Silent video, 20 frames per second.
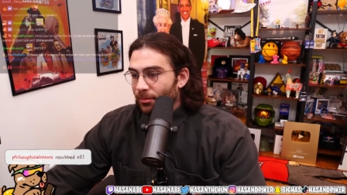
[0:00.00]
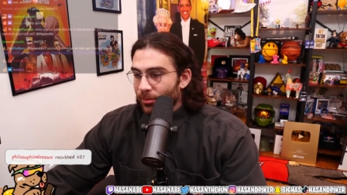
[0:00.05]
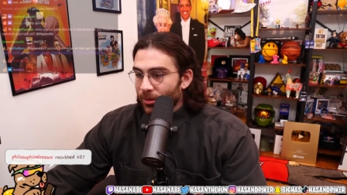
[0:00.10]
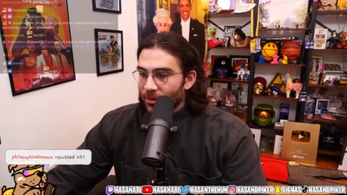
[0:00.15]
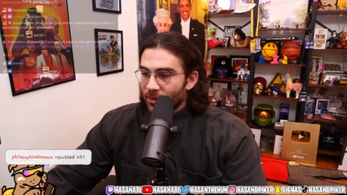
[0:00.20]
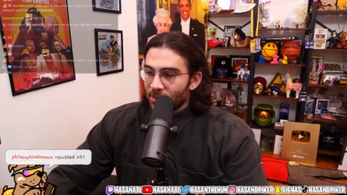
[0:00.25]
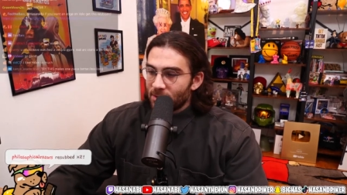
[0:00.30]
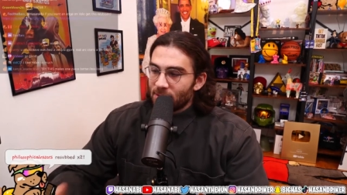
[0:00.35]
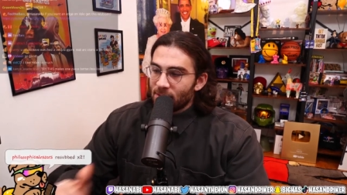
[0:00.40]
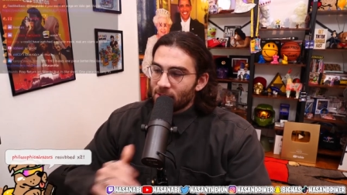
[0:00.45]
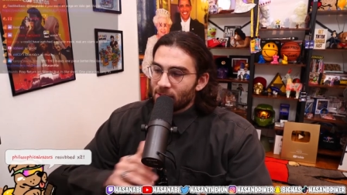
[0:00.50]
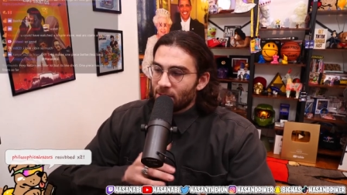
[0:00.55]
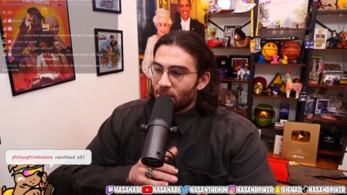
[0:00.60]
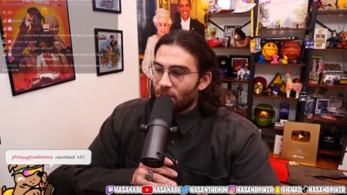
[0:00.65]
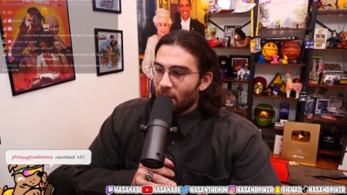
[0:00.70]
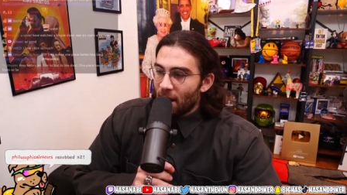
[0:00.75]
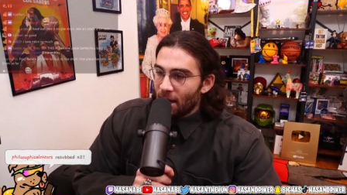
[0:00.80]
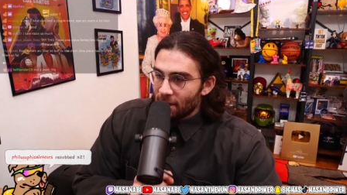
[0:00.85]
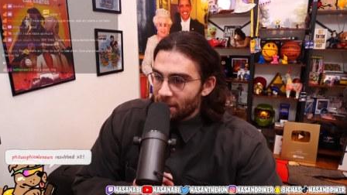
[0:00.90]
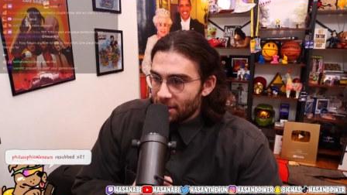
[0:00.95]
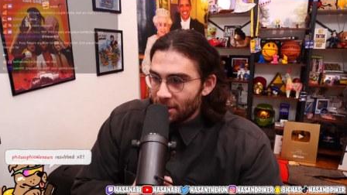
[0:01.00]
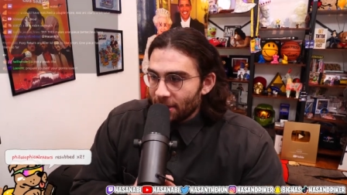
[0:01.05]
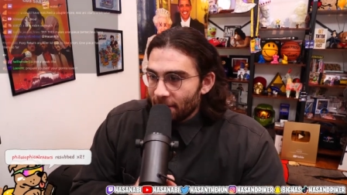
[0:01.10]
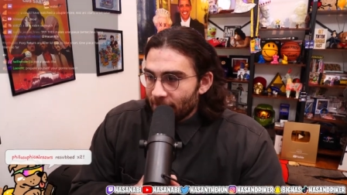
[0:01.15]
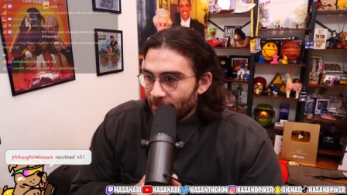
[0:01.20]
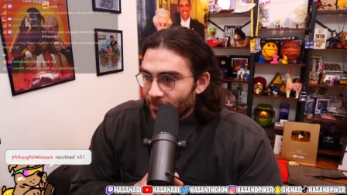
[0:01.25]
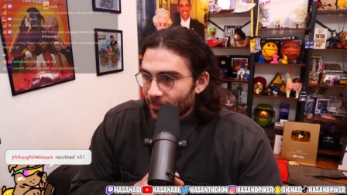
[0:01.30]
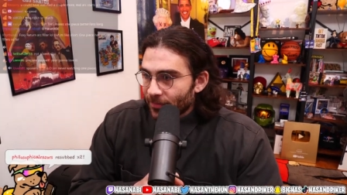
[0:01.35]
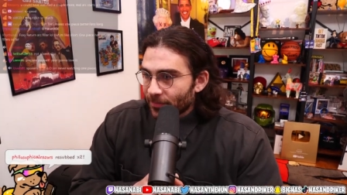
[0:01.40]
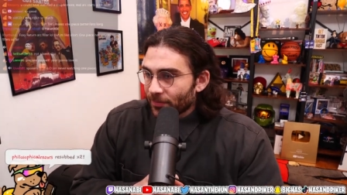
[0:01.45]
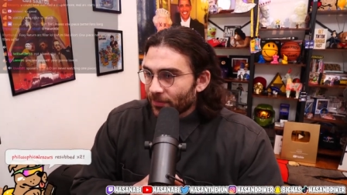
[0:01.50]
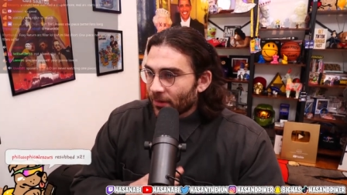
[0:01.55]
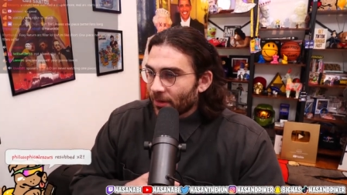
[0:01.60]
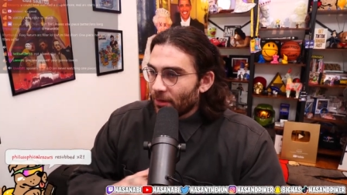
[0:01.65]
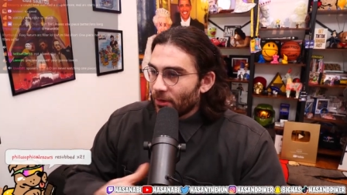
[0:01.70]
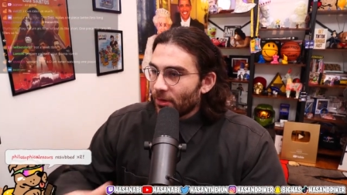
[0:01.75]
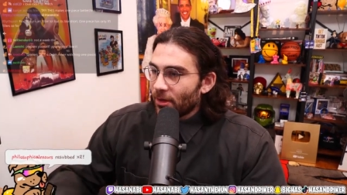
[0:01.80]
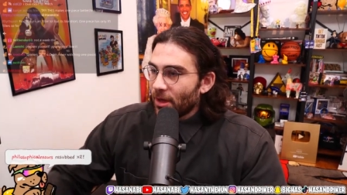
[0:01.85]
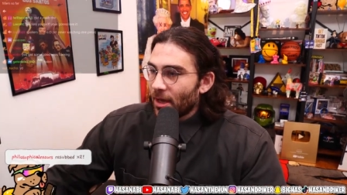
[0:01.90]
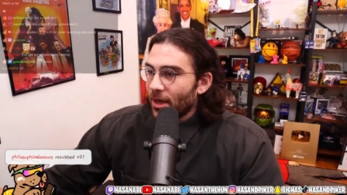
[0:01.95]
but this is crazy.
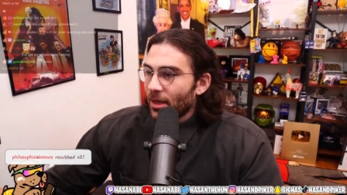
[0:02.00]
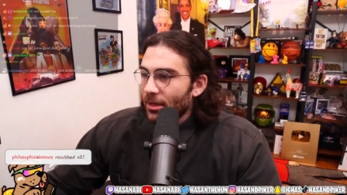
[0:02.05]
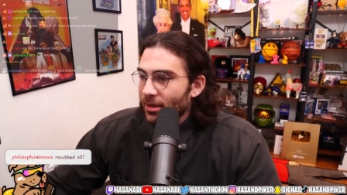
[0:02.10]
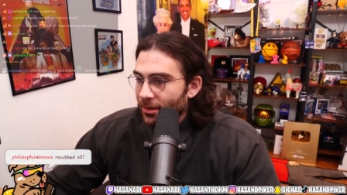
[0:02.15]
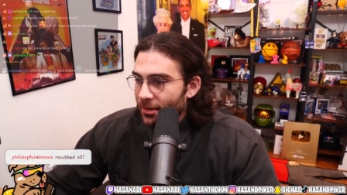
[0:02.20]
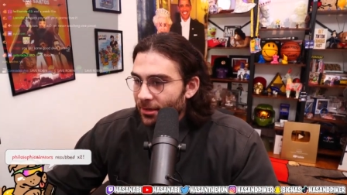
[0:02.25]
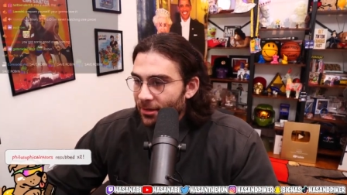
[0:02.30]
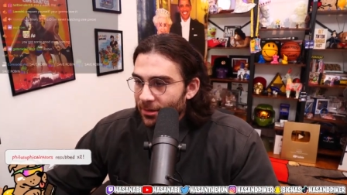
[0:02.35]
Okay.